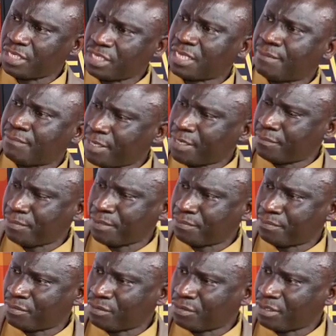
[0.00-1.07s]
the Gambian
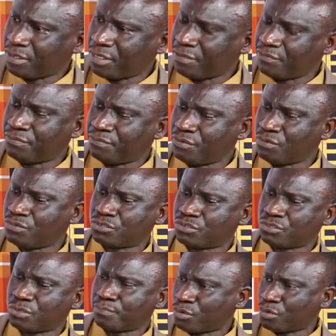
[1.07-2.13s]
people the food
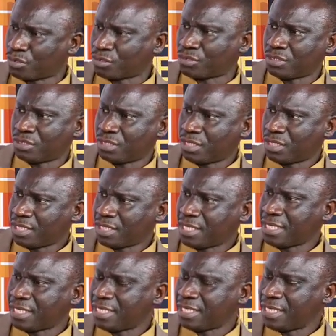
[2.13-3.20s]
support
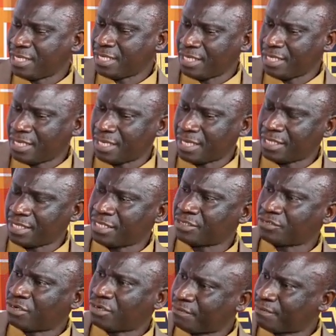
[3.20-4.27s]
that he and
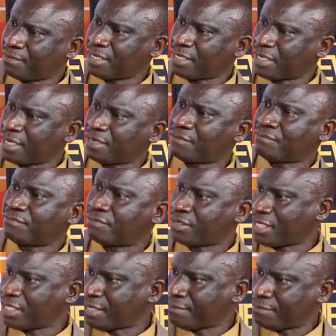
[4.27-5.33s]
his government have for
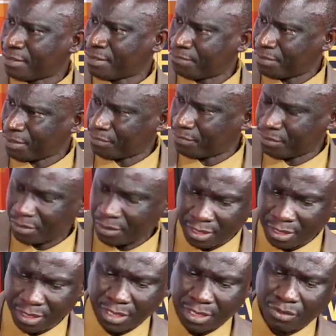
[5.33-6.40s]
the Gambian people
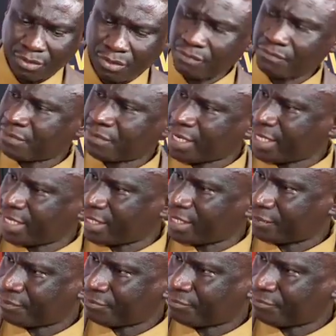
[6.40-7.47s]
on Friday.
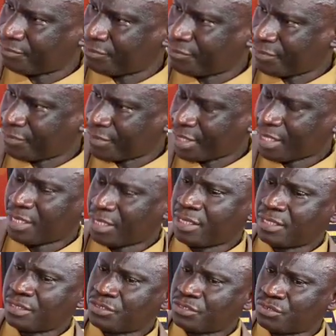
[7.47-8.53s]

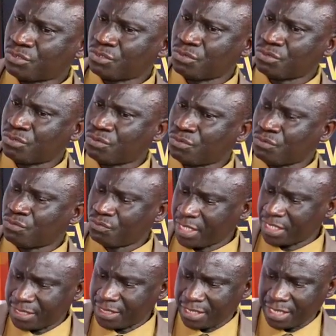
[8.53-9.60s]
So
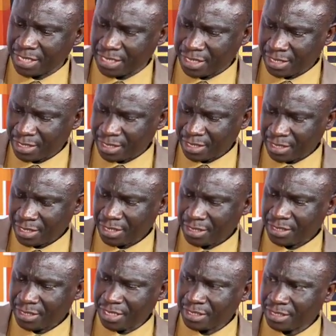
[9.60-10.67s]
Wednesday,
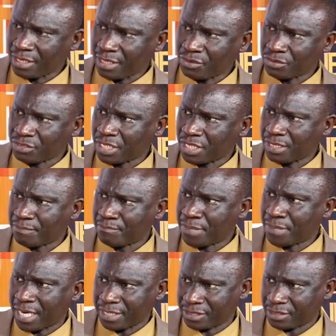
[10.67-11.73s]
10,000
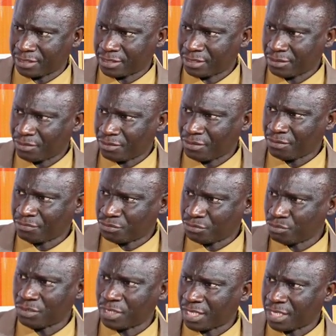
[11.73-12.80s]
bags of
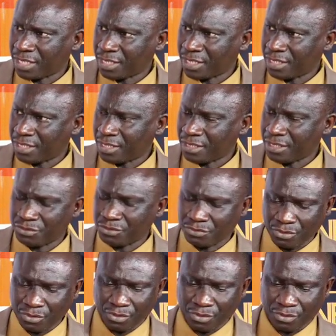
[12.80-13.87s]
sugar is
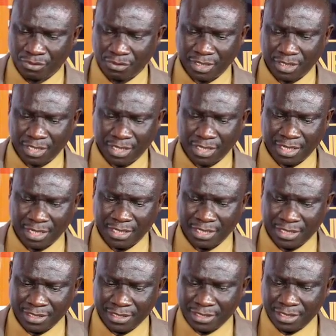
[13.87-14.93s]
not an
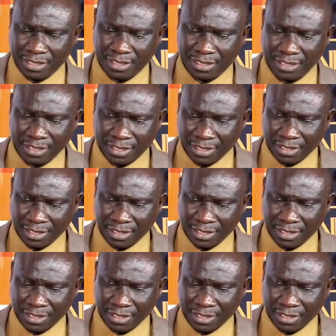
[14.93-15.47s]
easy